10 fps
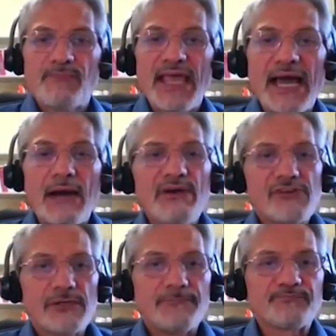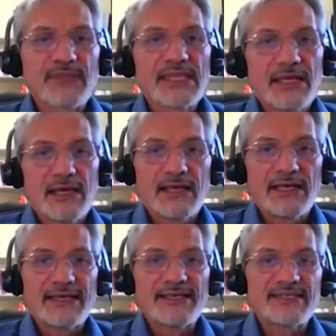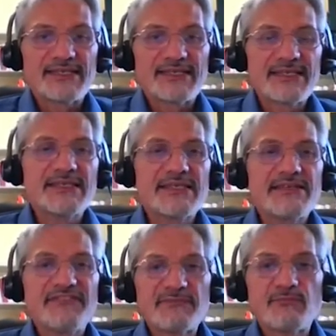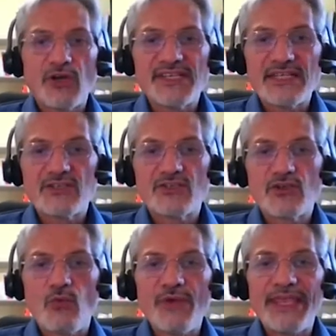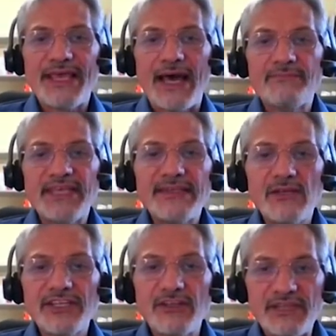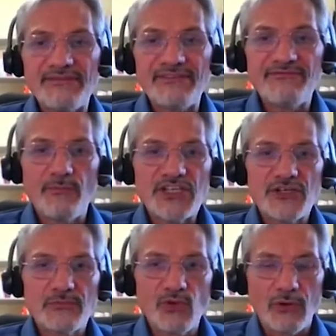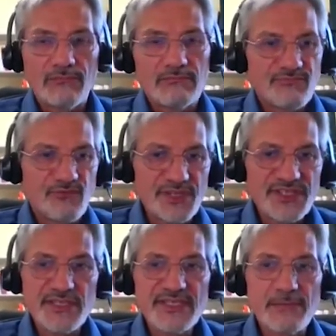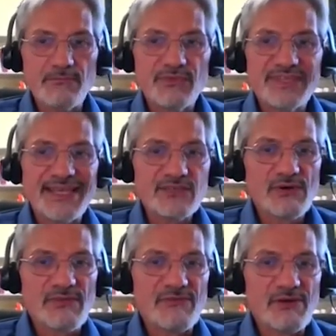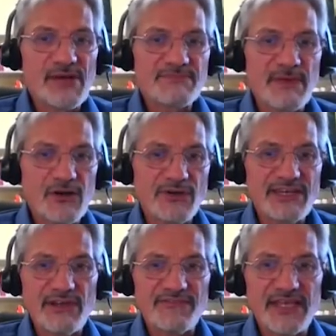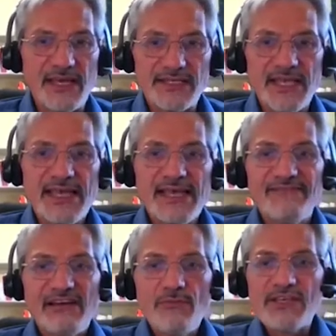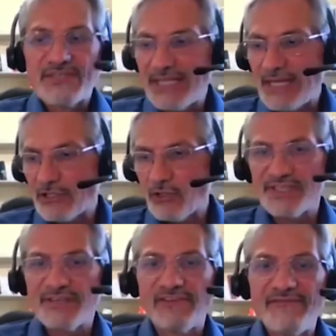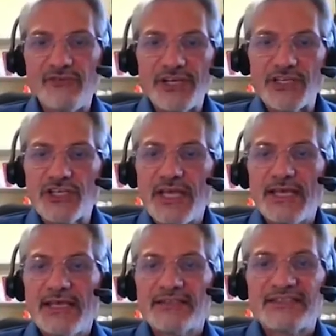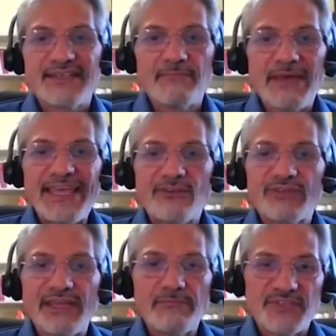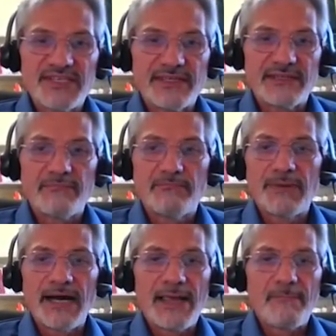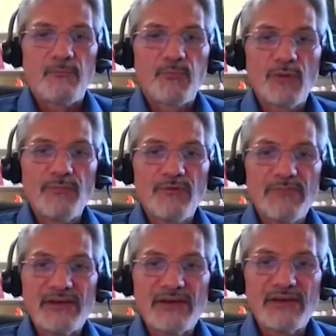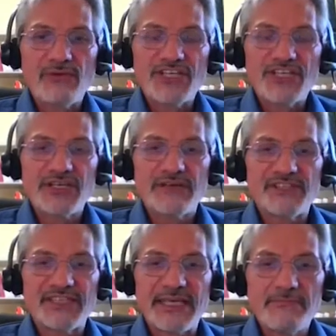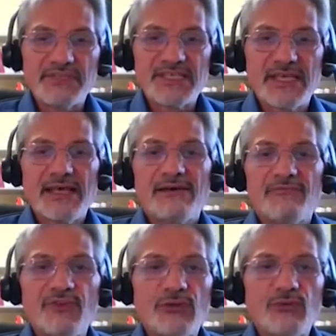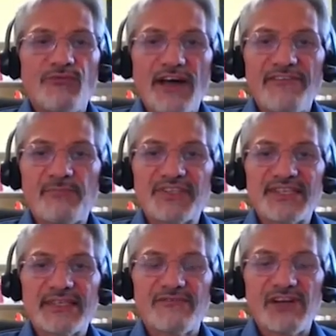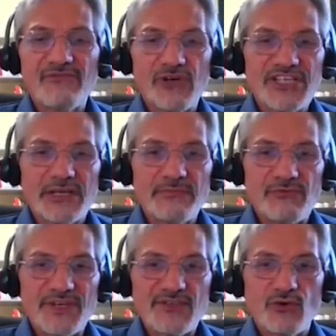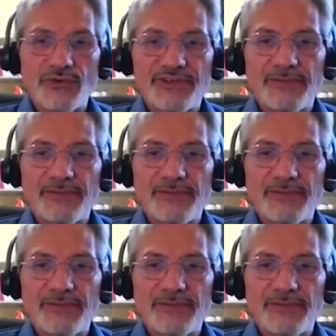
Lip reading: However, since in this process, we updated a little bit of information model. For instance, some text will be replaced by concatenate tags. There will be a slight loss of leverage, some 8 to 10%. By proper migration of the TMs, 3 to 5% of leverage can be restored.